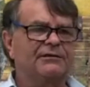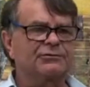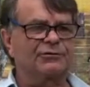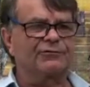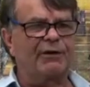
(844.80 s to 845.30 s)

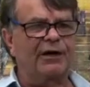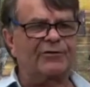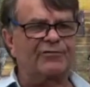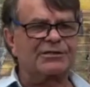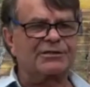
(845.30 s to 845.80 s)
sort of
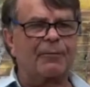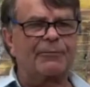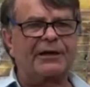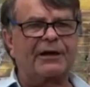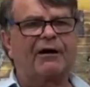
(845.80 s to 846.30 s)

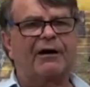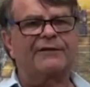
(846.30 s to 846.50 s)
microscopic eye